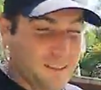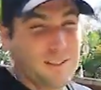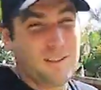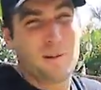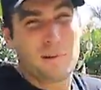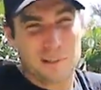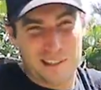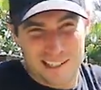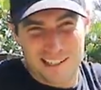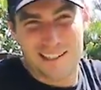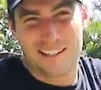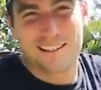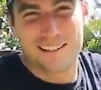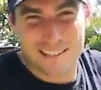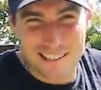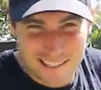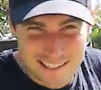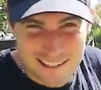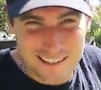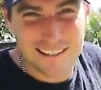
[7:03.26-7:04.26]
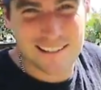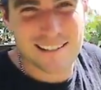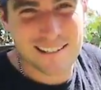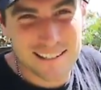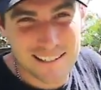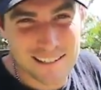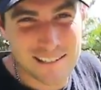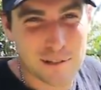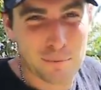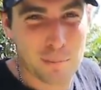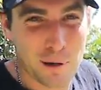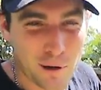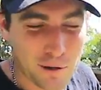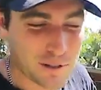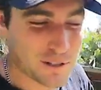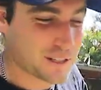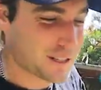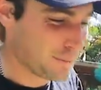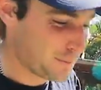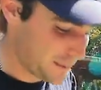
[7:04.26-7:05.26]
what the consistency is
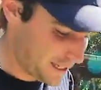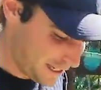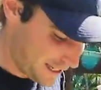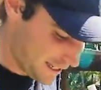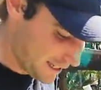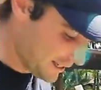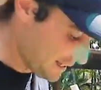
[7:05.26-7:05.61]
supposed to be.